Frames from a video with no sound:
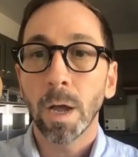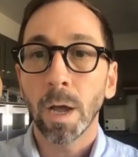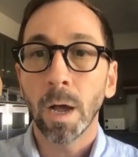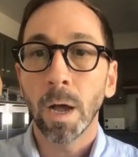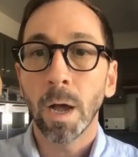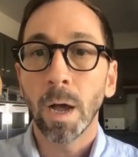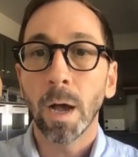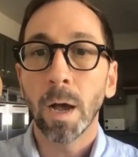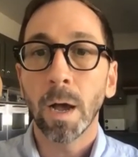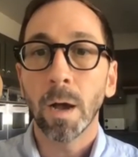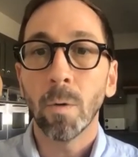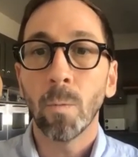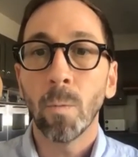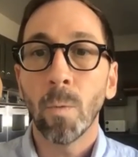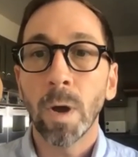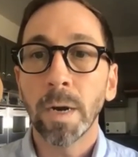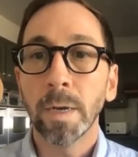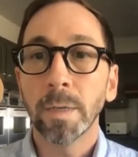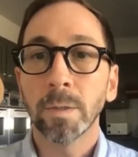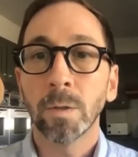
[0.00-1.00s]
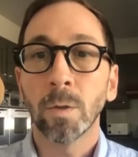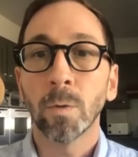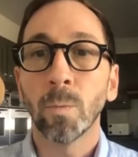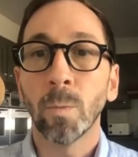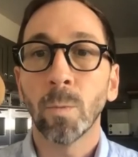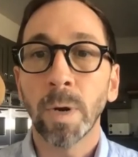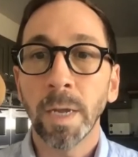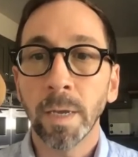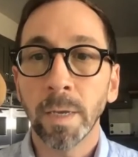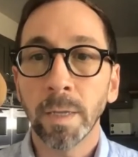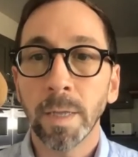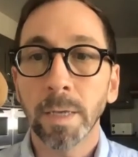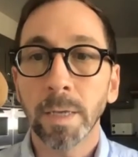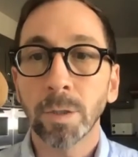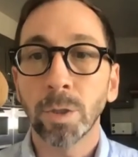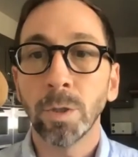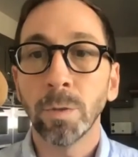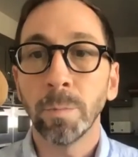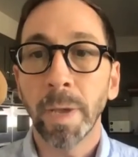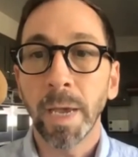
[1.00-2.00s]
Uh, what is the ring
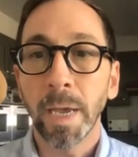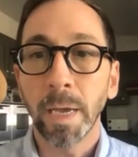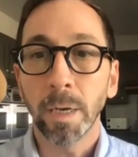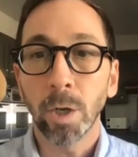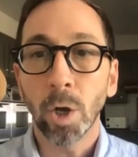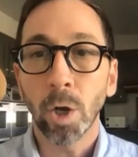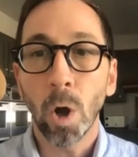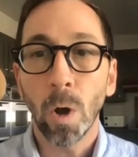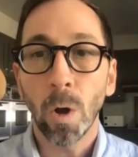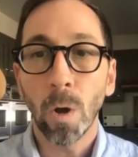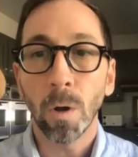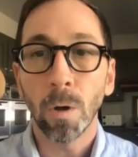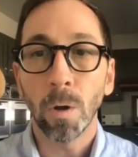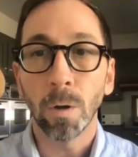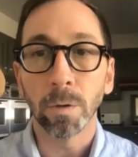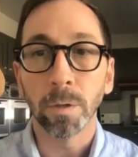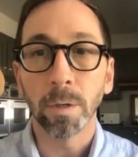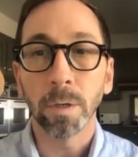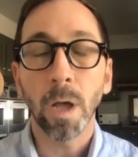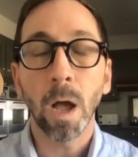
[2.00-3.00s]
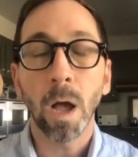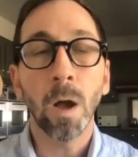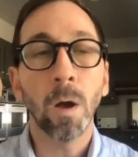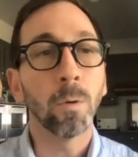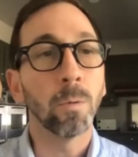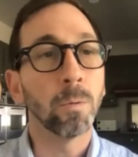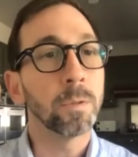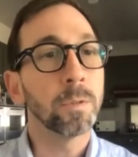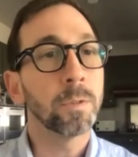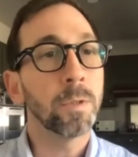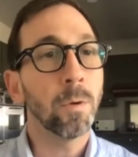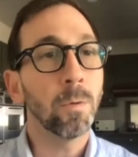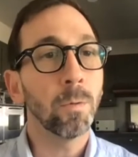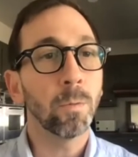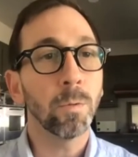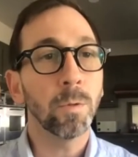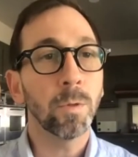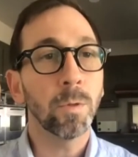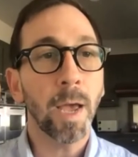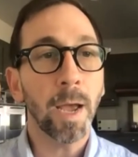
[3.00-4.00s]
that you made called? Oh, so
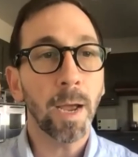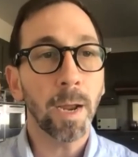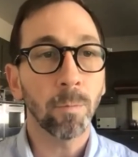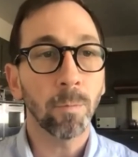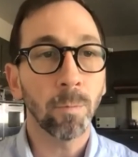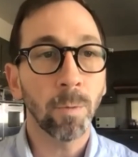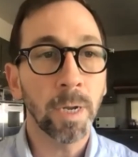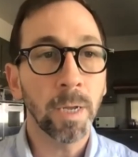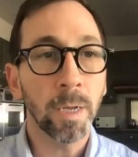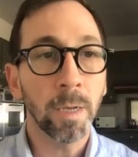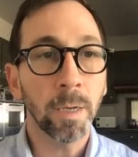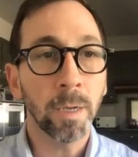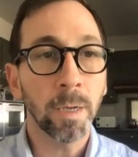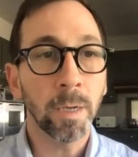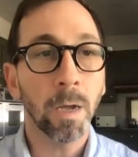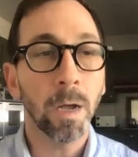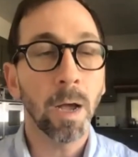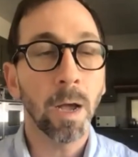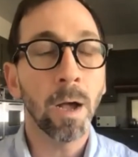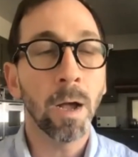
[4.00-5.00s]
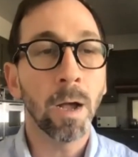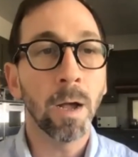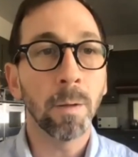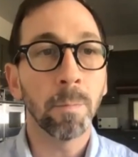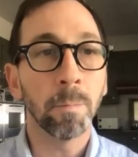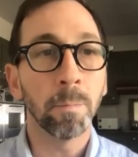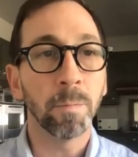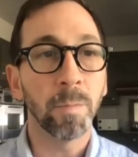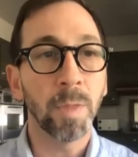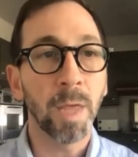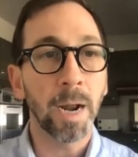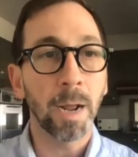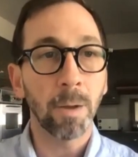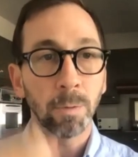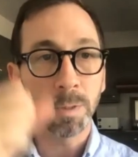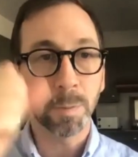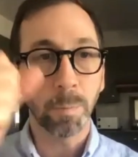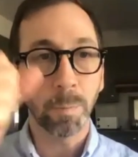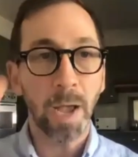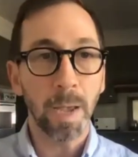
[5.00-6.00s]
that ring um, that I
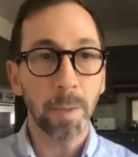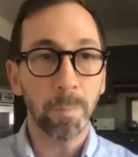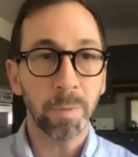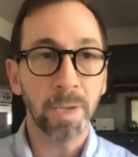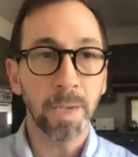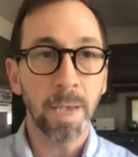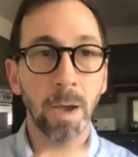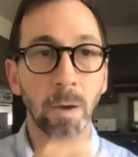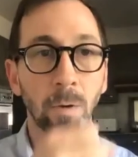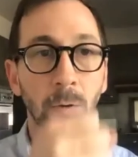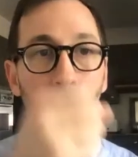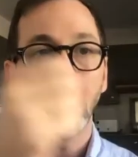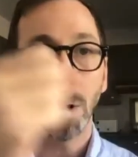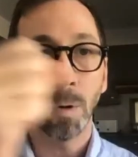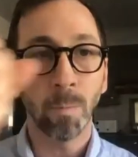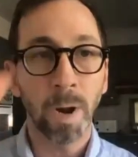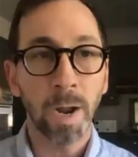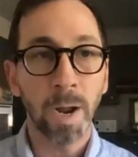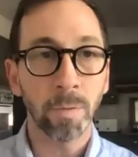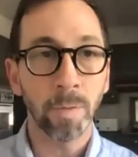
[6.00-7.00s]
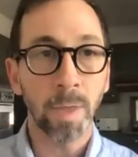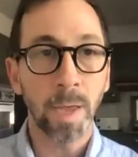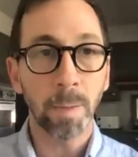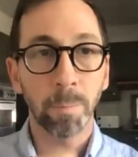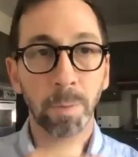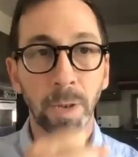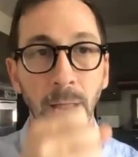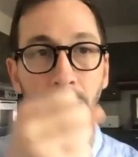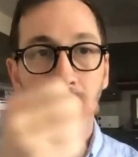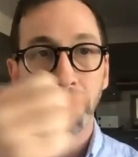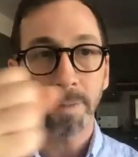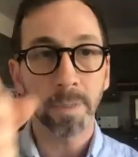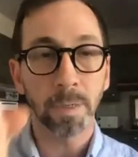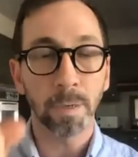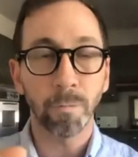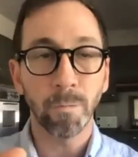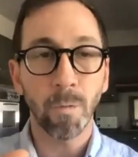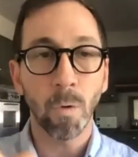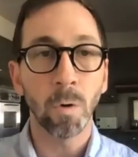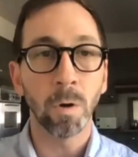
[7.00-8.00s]
was piping out around that
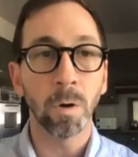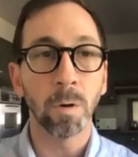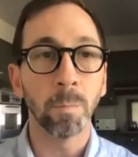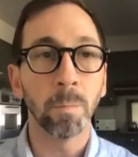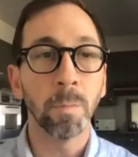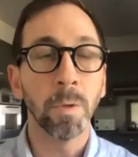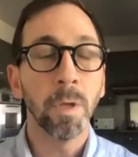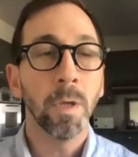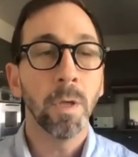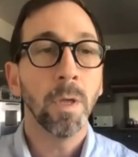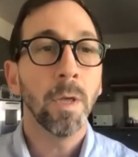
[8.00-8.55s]
plastic form